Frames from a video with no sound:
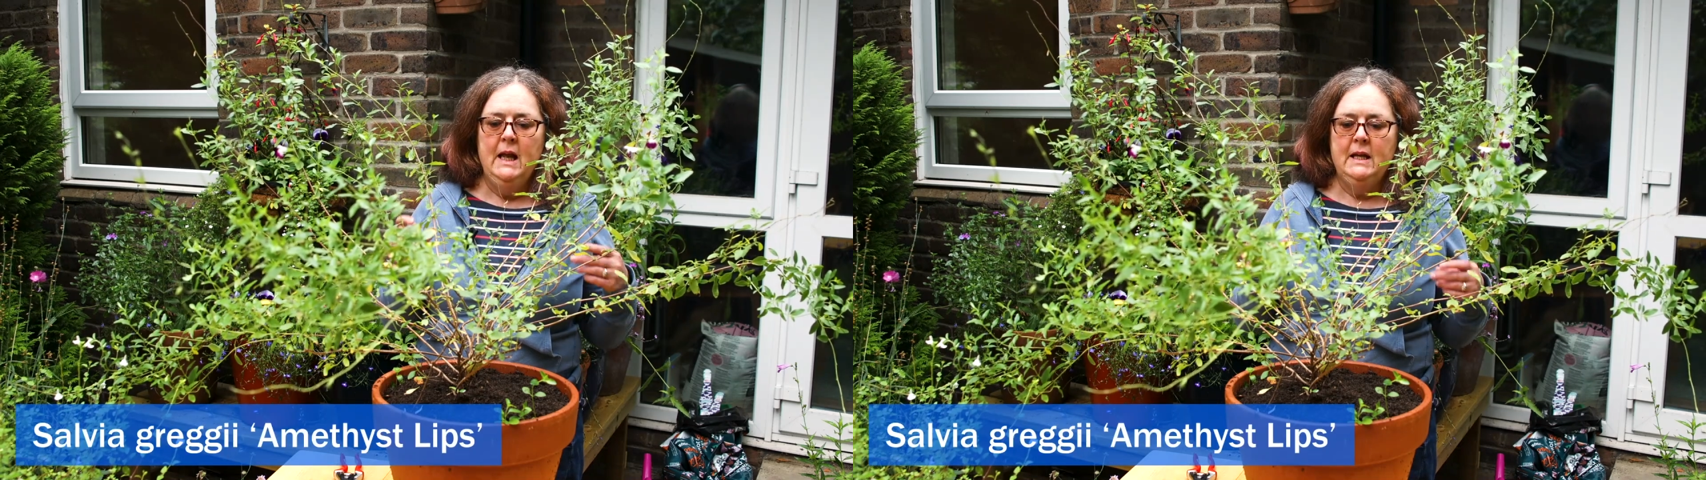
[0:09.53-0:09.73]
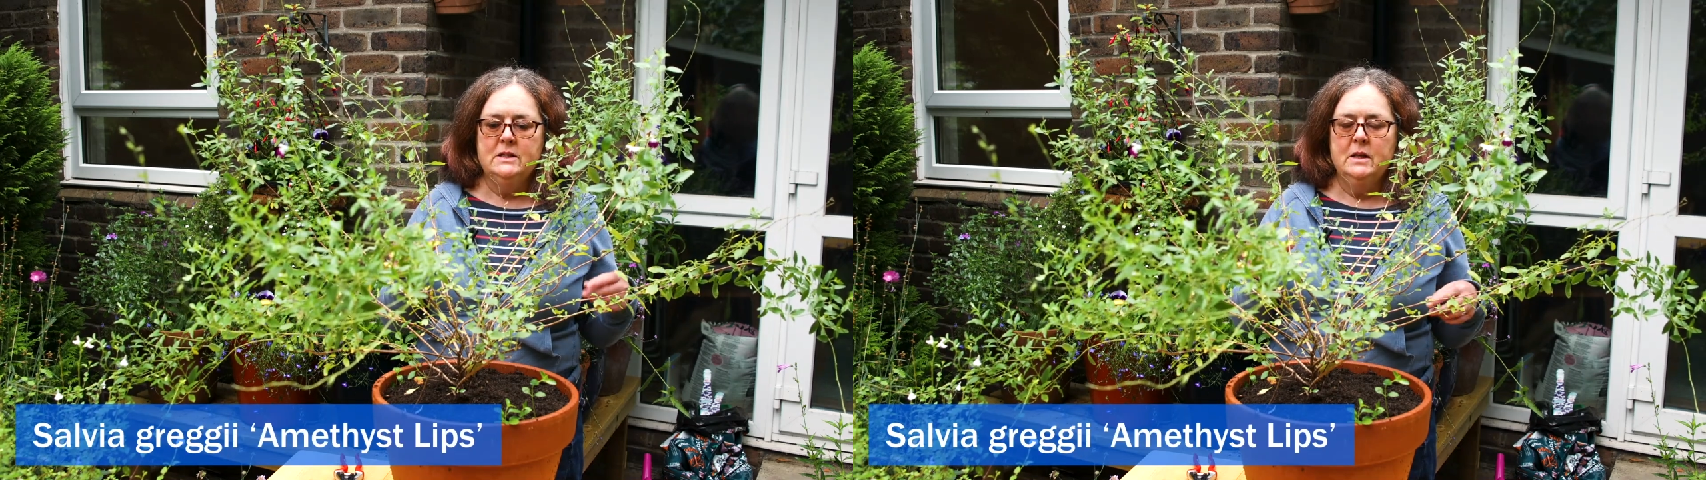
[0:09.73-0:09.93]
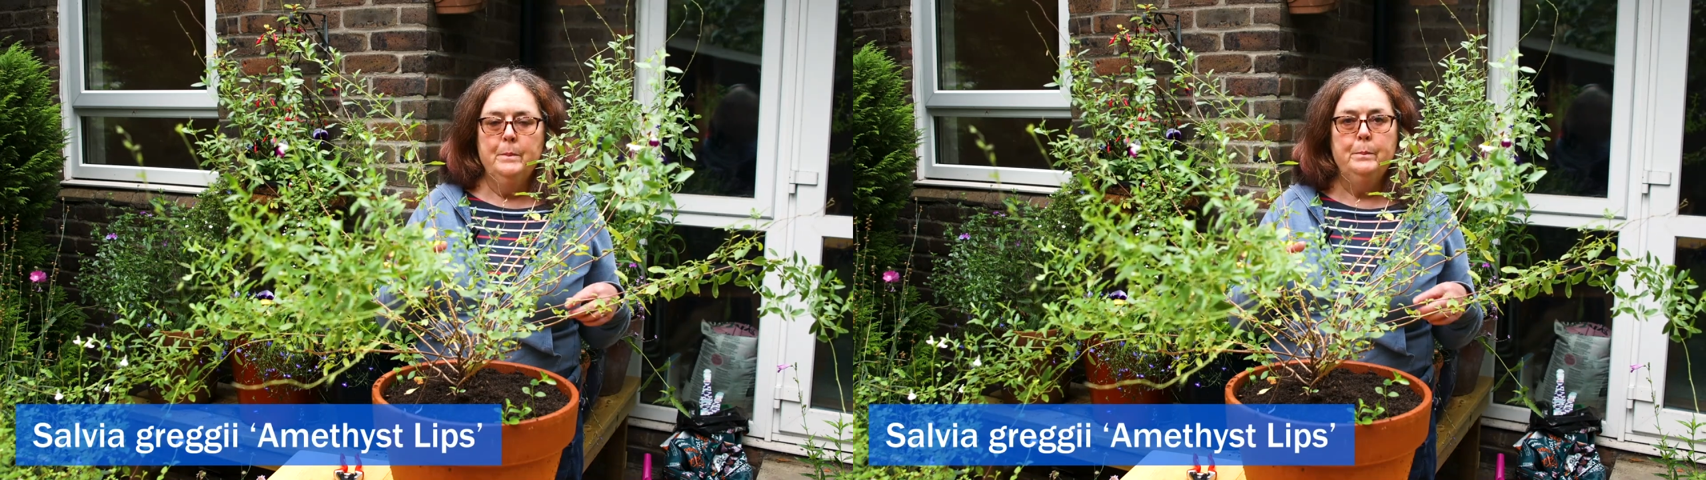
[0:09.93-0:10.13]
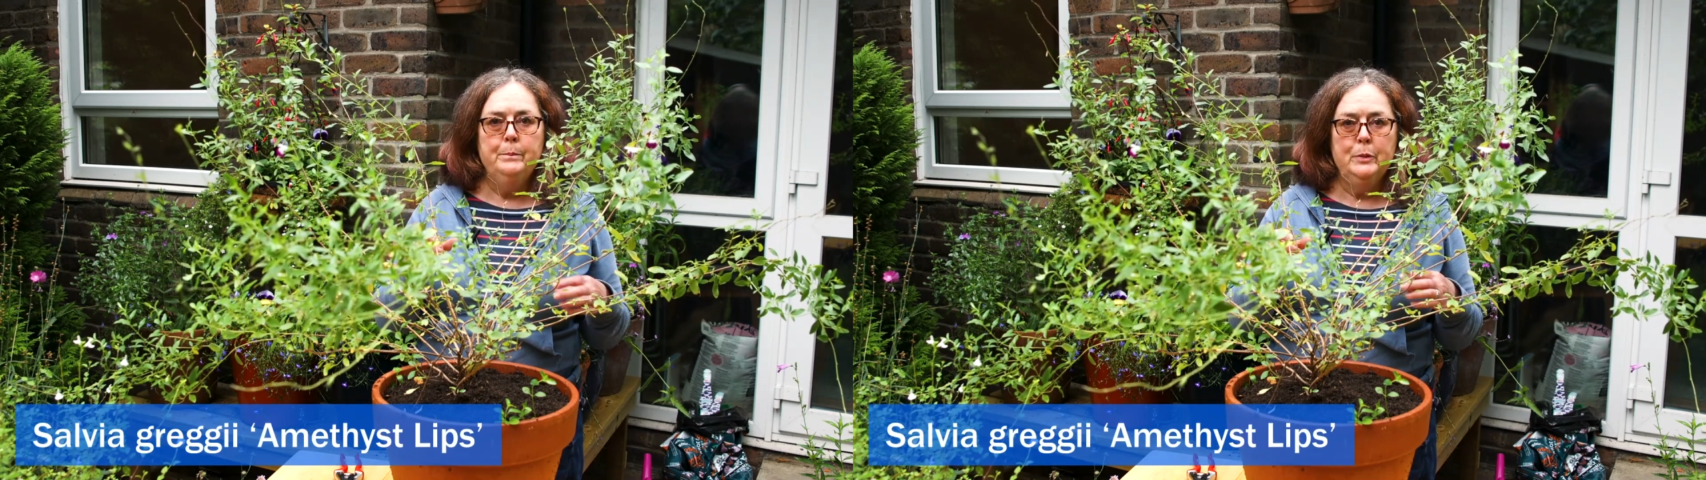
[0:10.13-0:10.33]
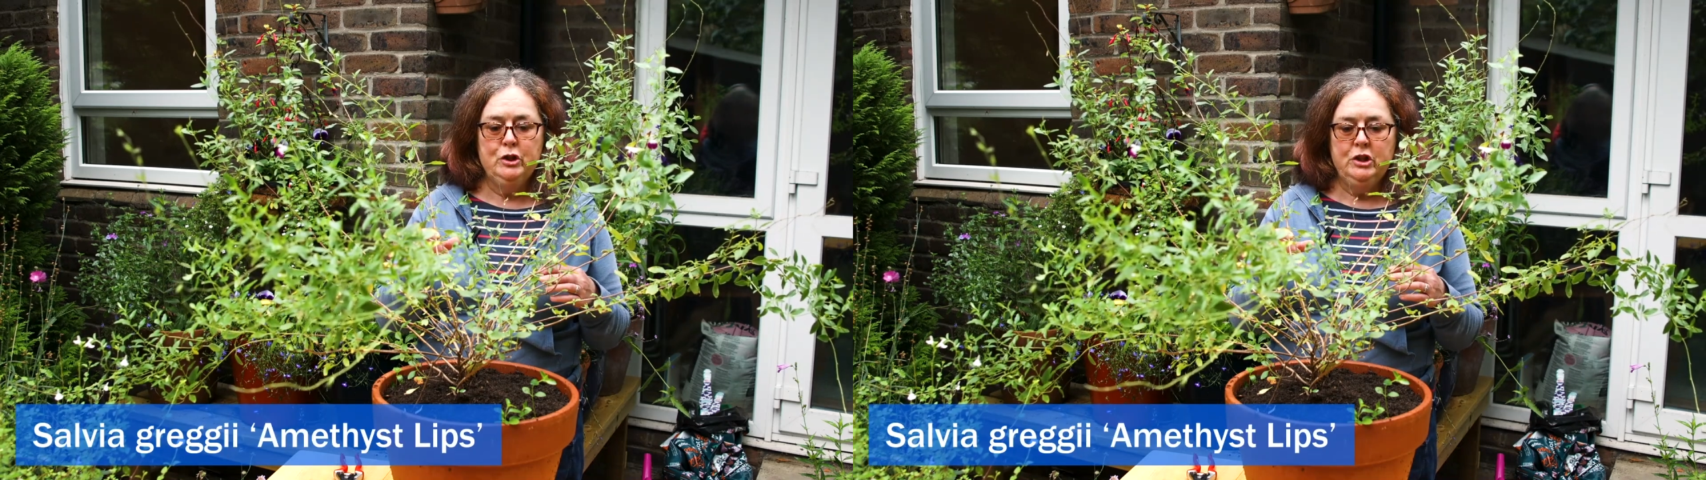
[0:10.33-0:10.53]
It's a
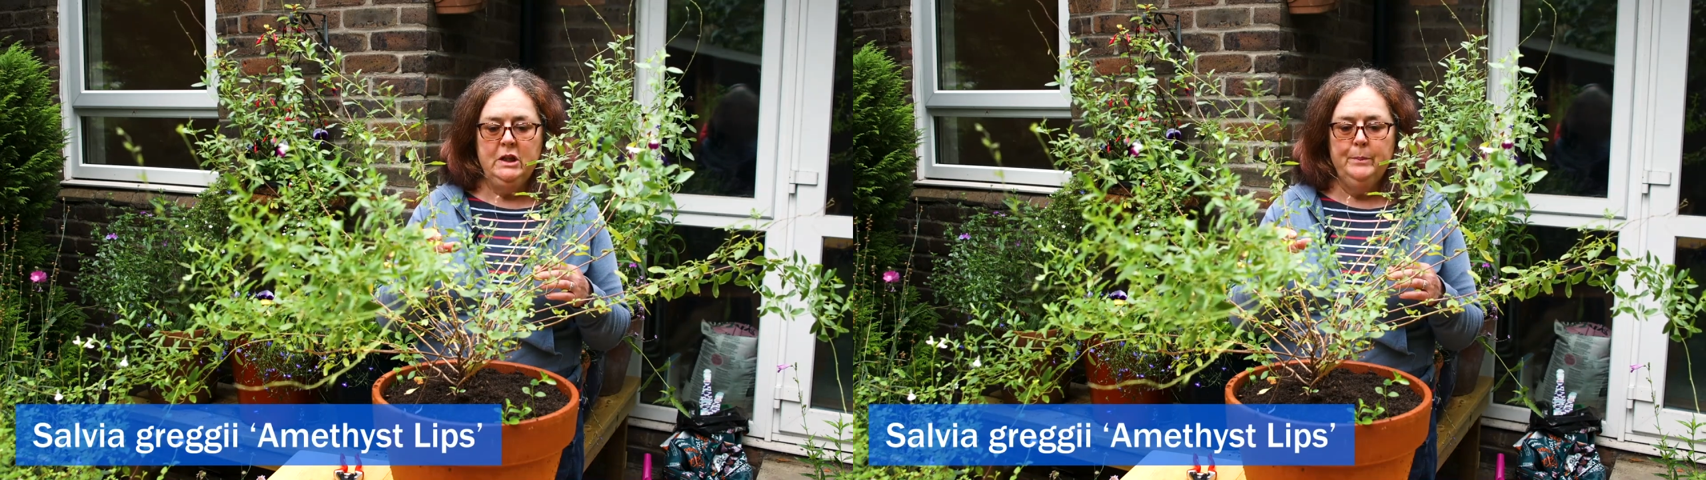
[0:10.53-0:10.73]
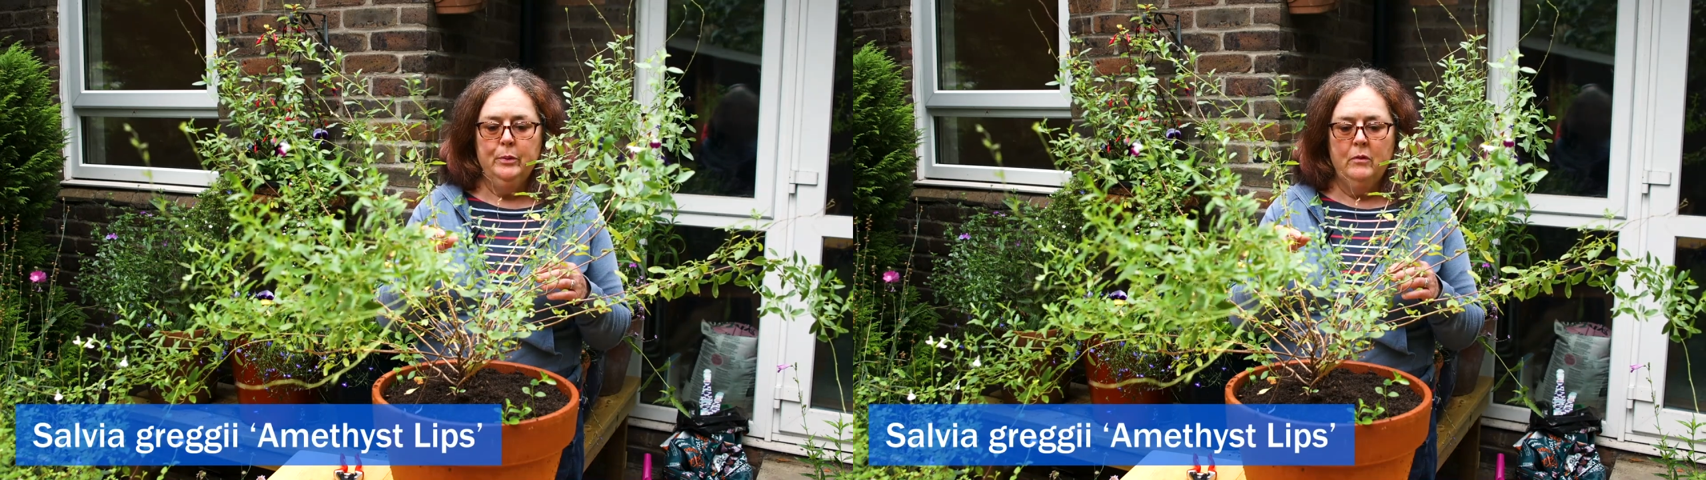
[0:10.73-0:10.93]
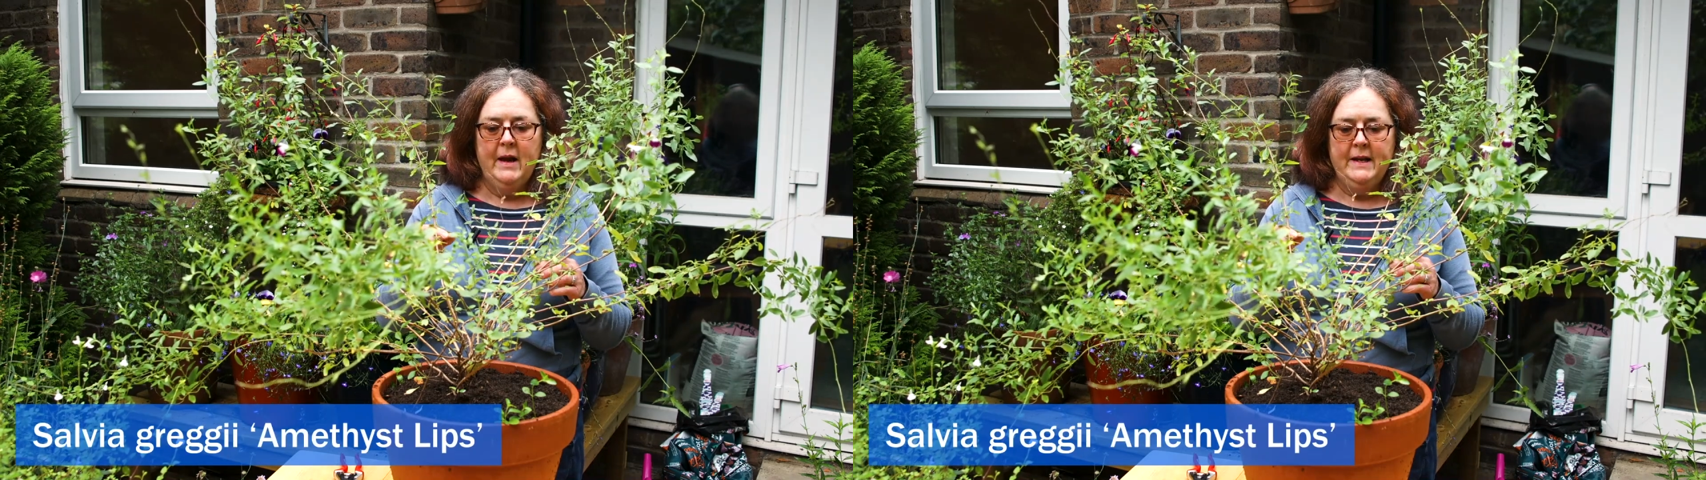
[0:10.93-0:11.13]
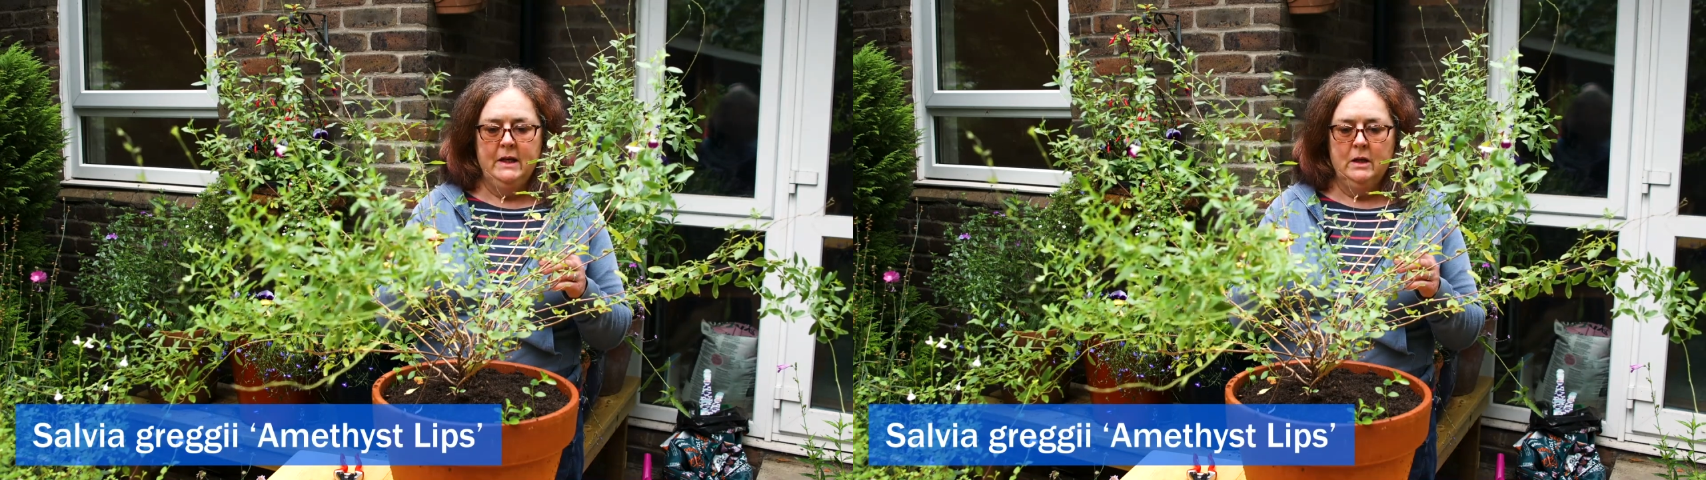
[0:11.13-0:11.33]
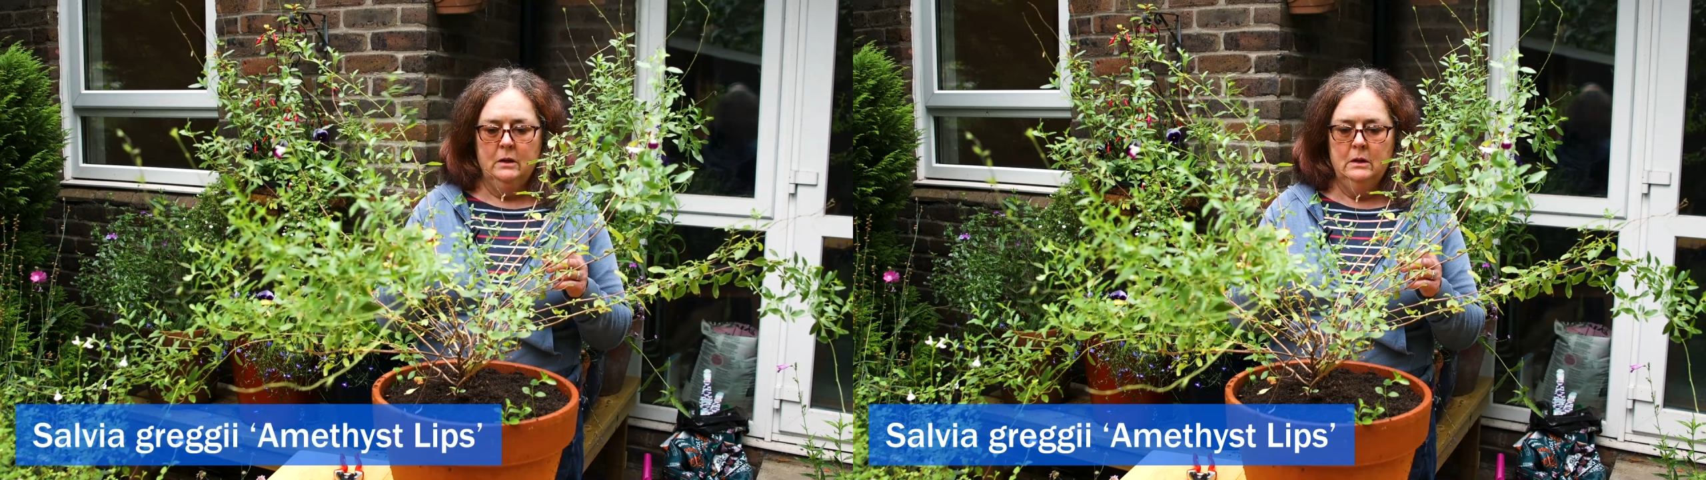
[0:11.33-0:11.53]
bushy
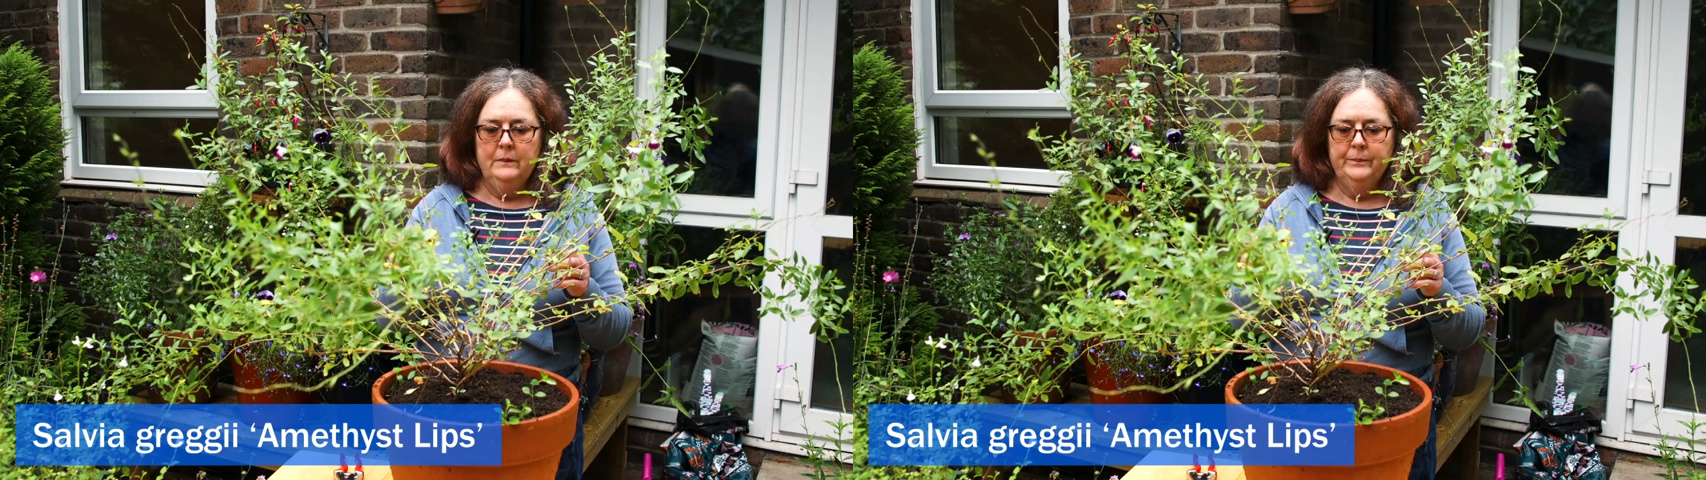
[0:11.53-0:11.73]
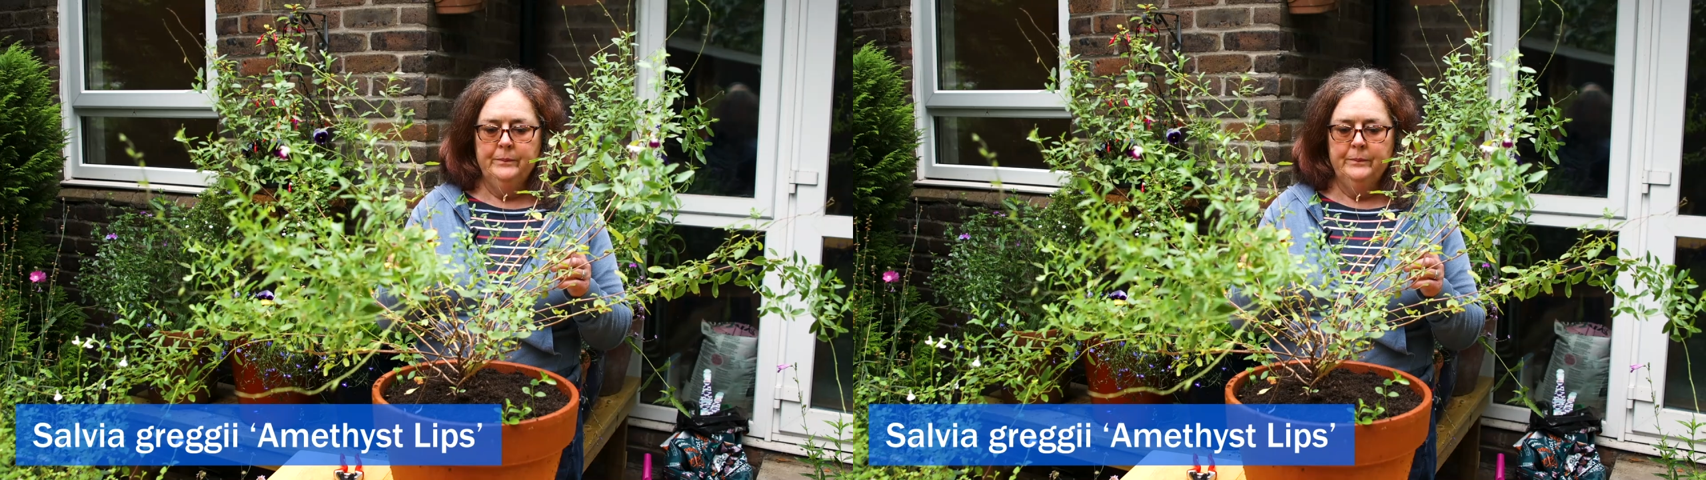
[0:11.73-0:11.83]
perennial.